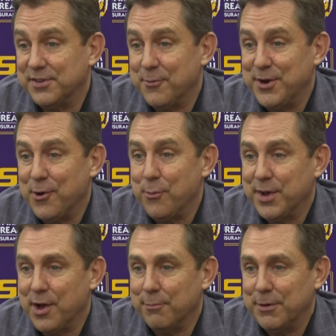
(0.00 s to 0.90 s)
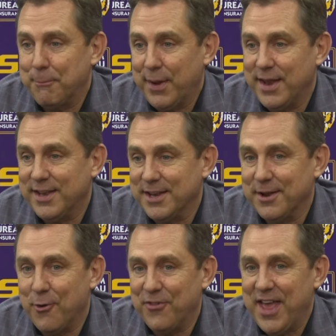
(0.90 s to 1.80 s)
is that we don't become
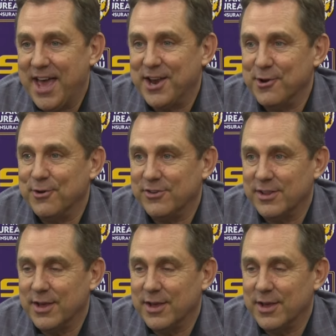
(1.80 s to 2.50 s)
dependent on that energy